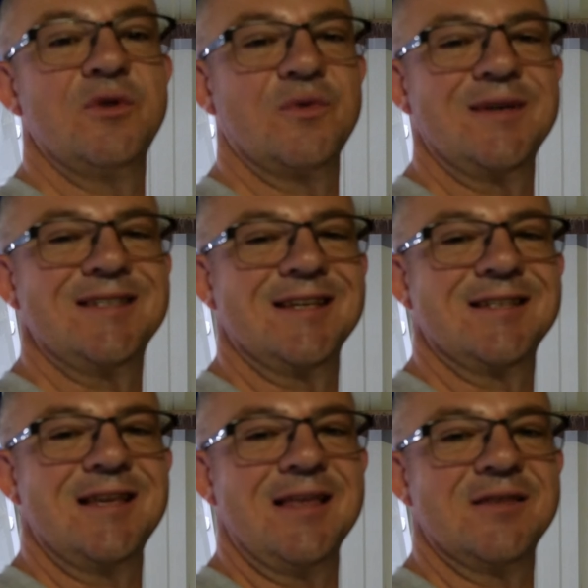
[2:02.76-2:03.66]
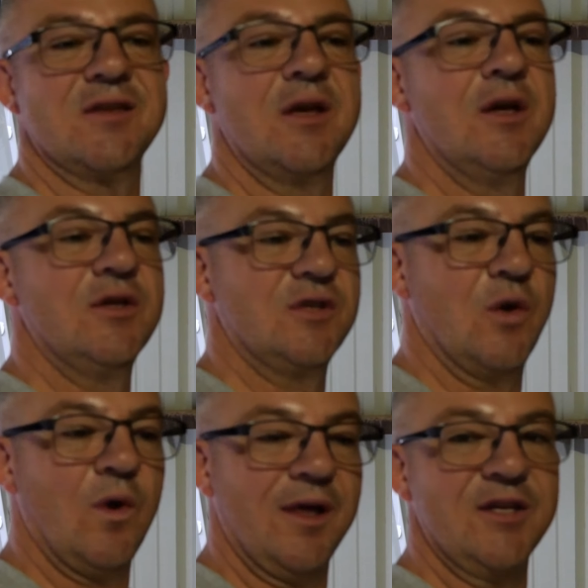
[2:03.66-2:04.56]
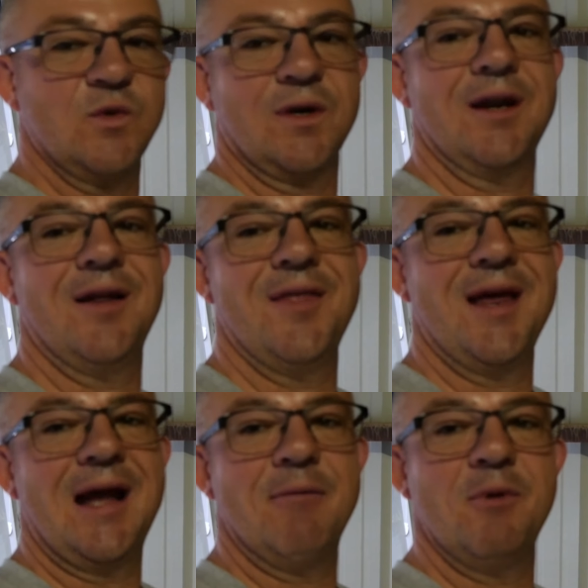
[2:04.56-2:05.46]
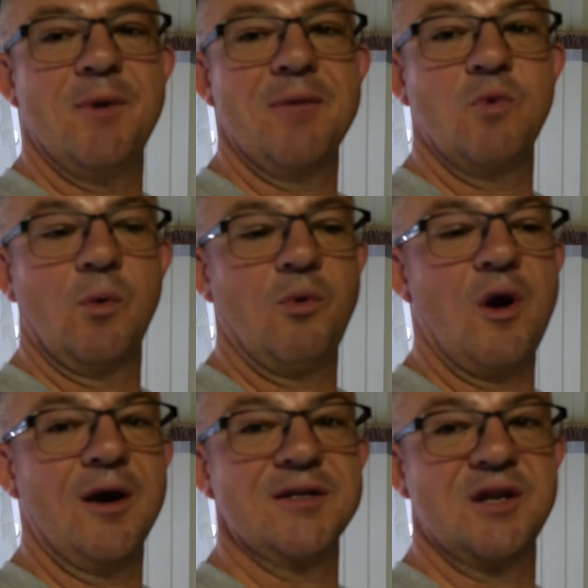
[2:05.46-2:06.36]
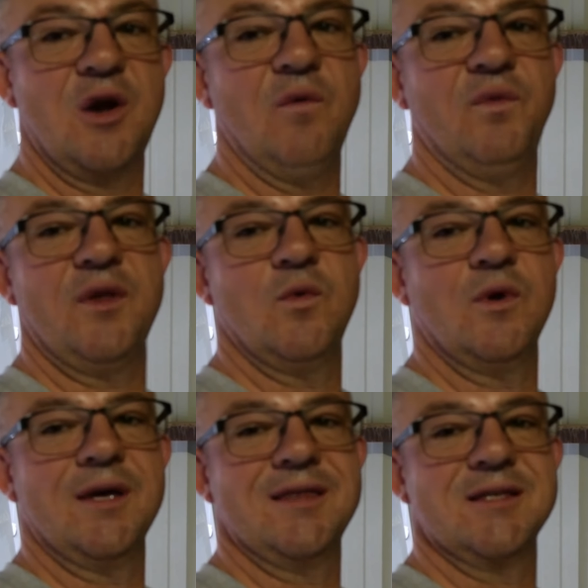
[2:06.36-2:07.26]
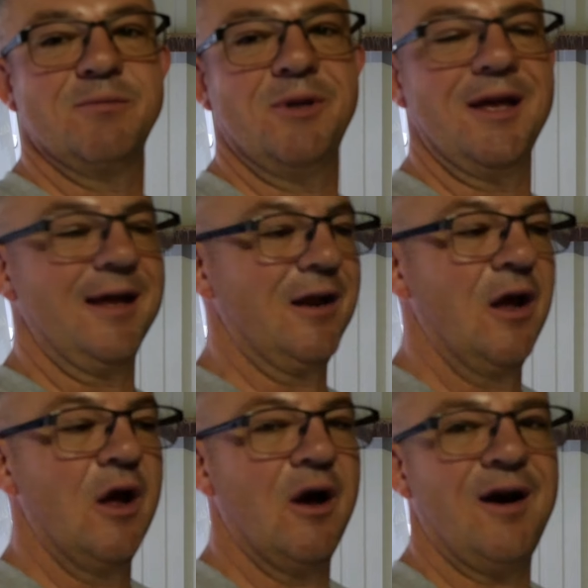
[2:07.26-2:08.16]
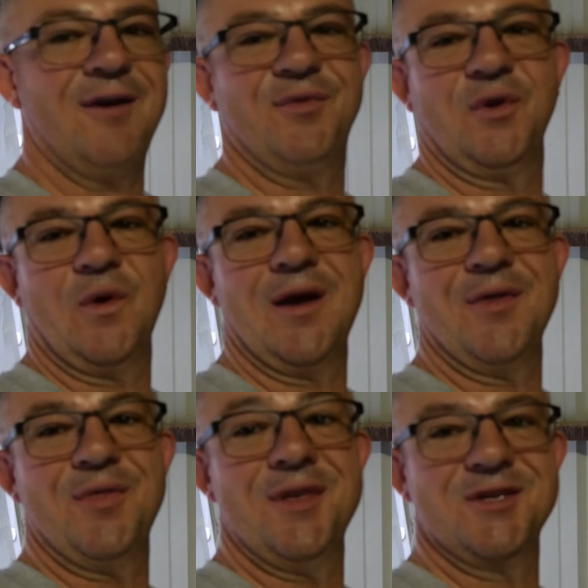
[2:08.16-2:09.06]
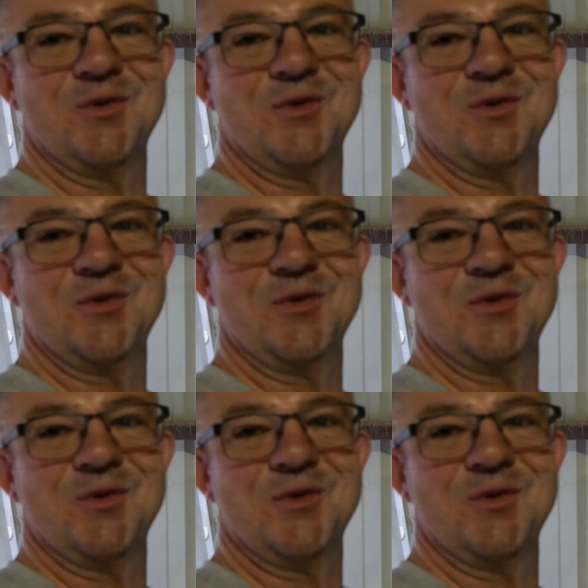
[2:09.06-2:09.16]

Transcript: 3/16. So while he's working on that, I'm going to make more progress, and hopefully we'll get this plane off the ground this